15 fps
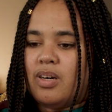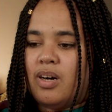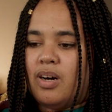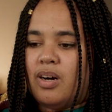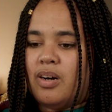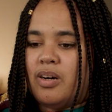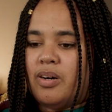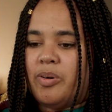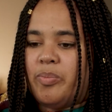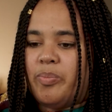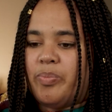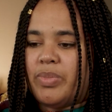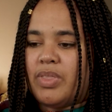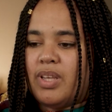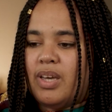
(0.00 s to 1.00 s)

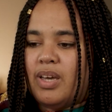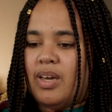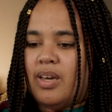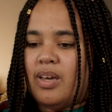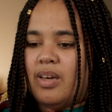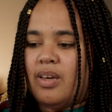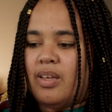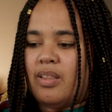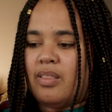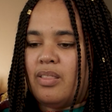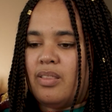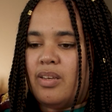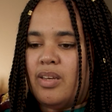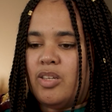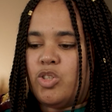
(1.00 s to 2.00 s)
And
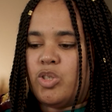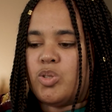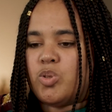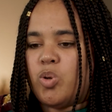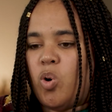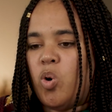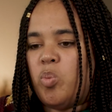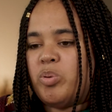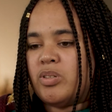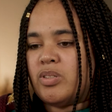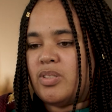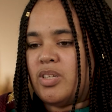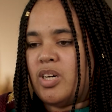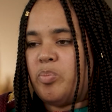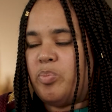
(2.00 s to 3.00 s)
it just
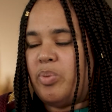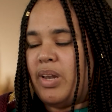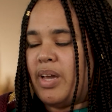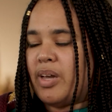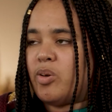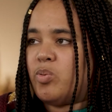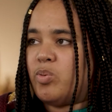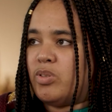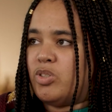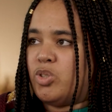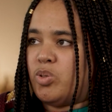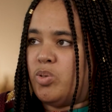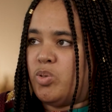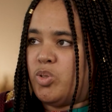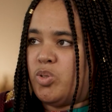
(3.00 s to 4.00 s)
opens up
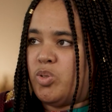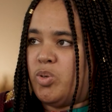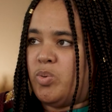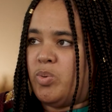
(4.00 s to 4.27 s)
language also.